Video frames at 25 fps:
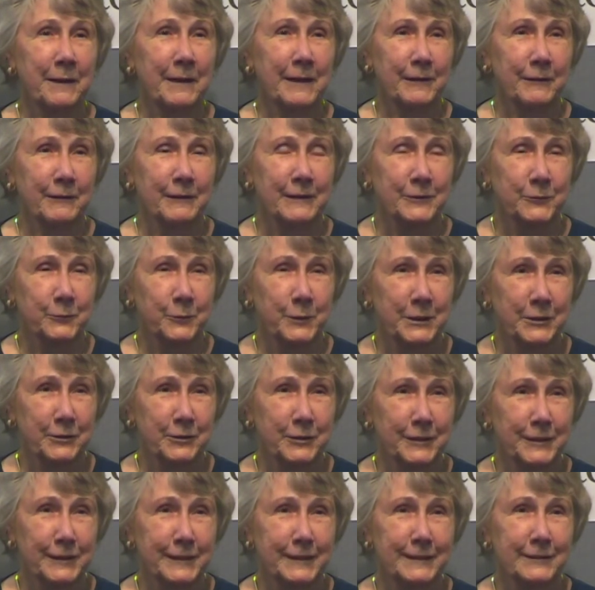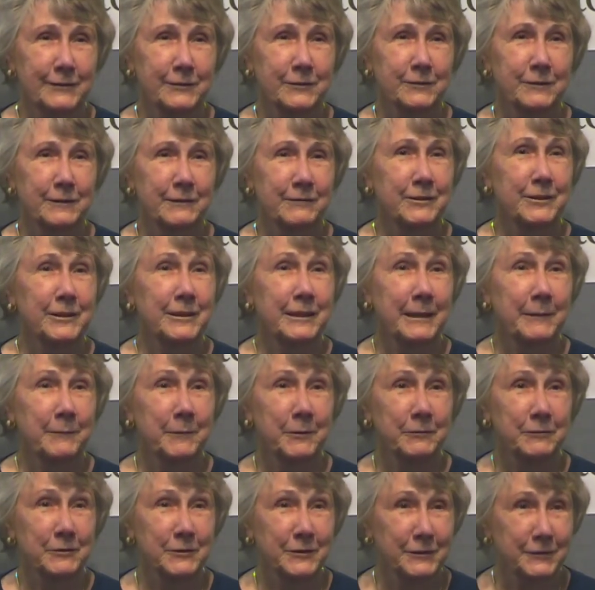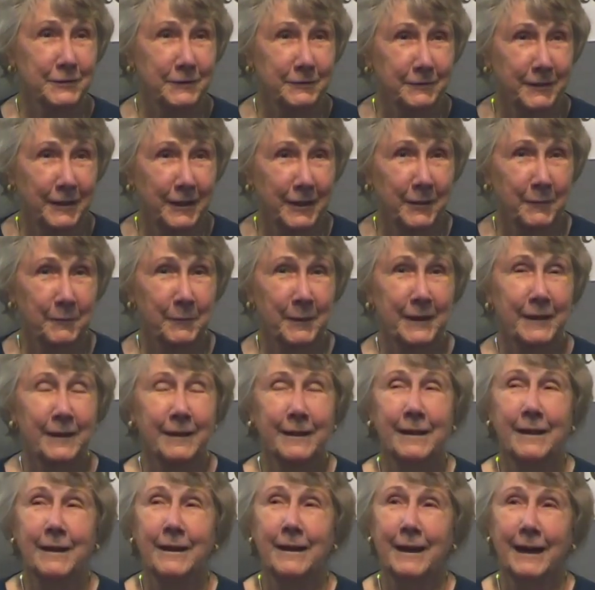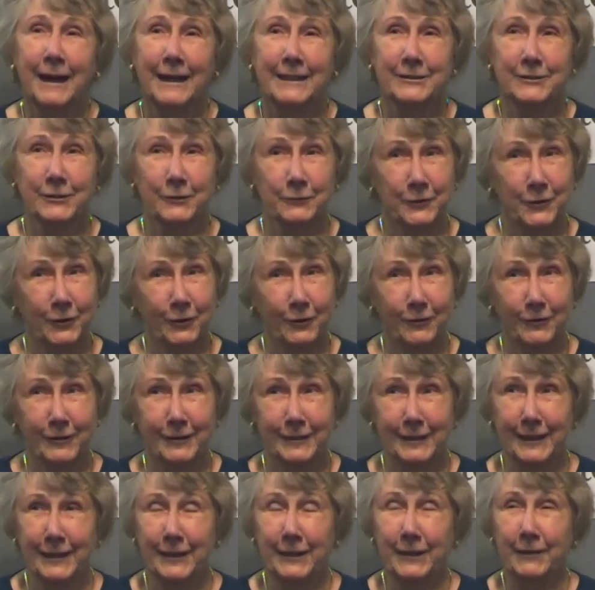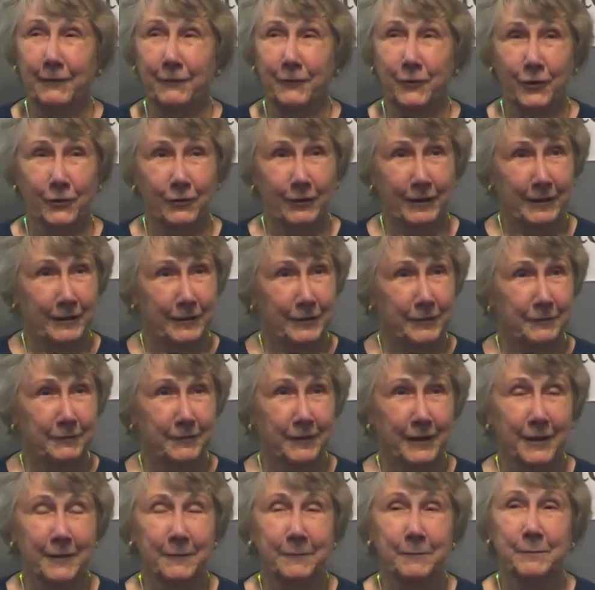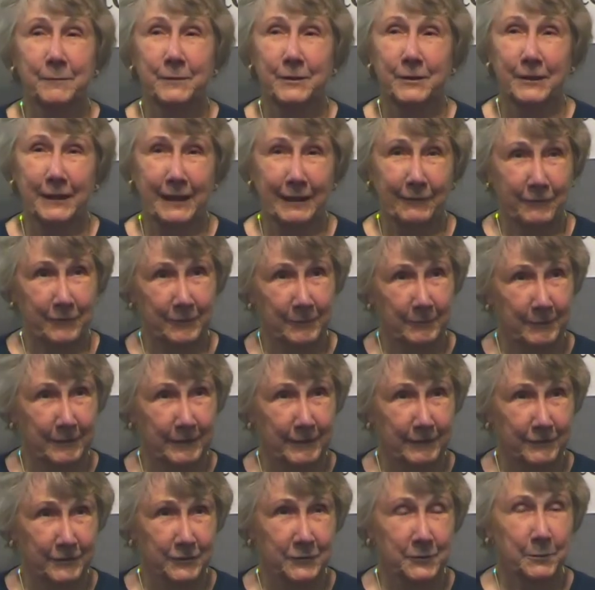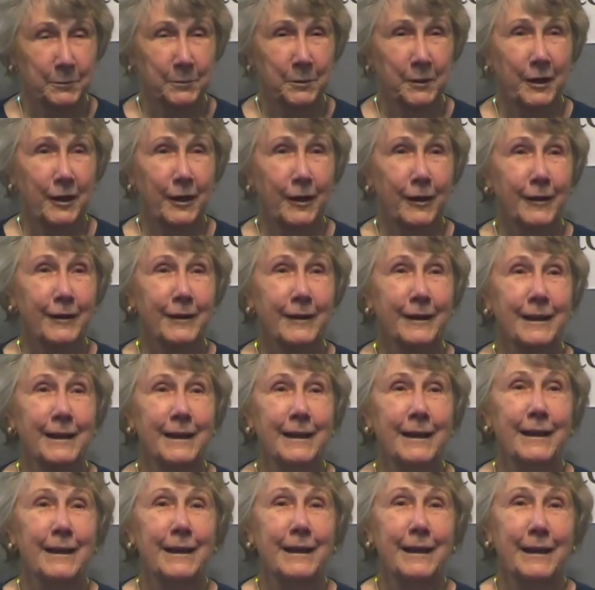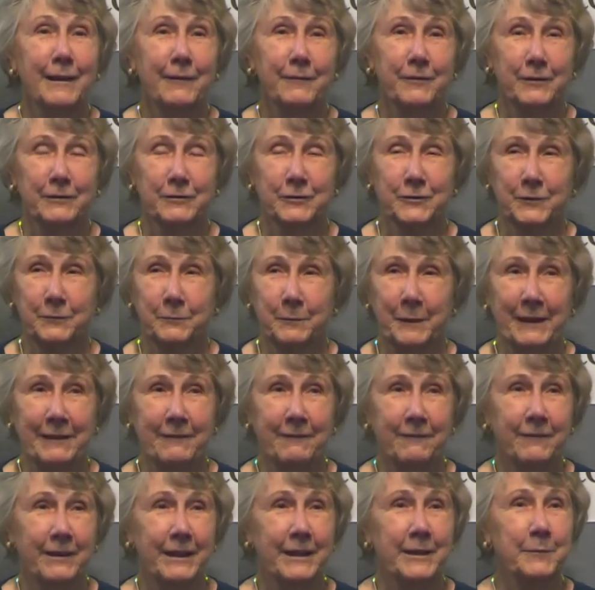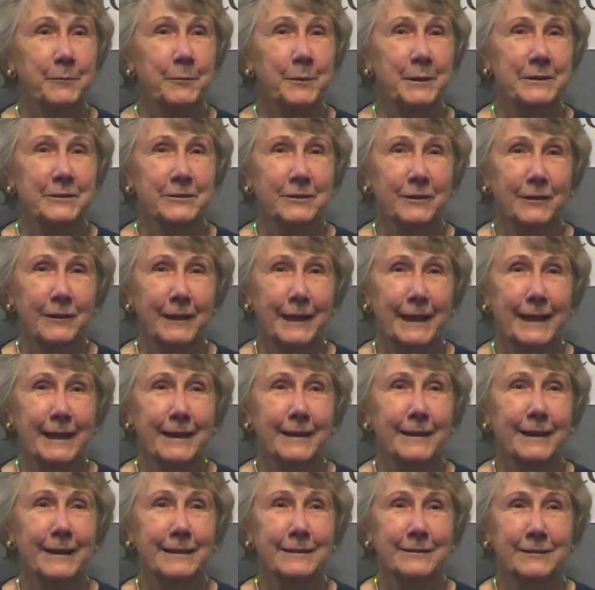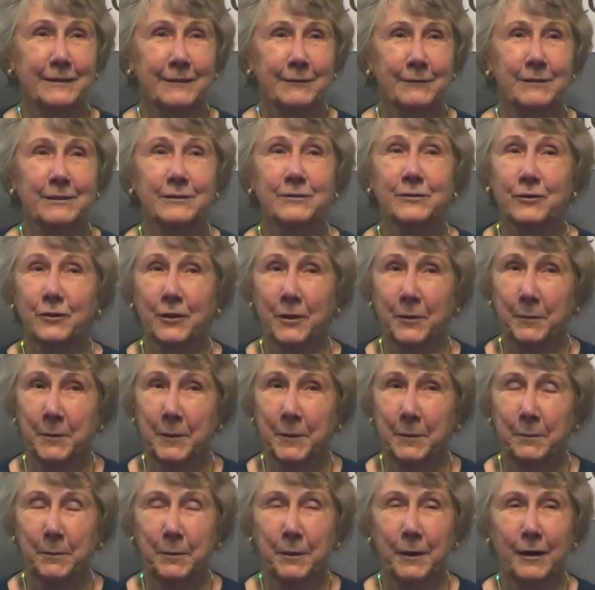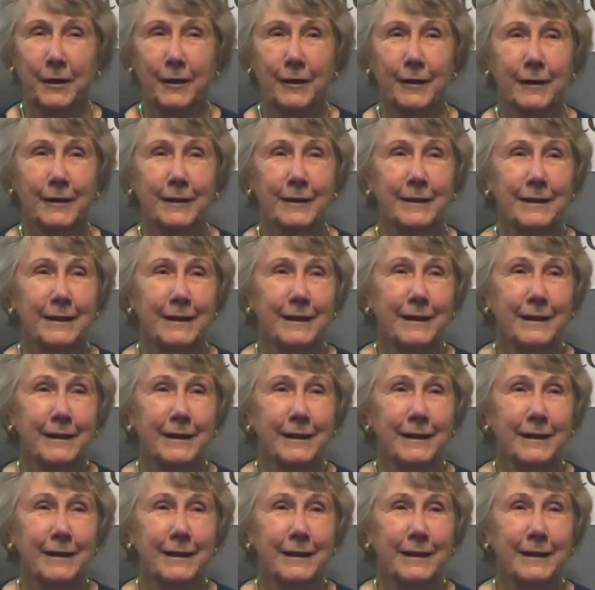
Alto as we could get. So every time there was a development, I said, okay, if you're going to develop, you have to give us a park. If there was a vacant piece of land, I said, it's going to be a park.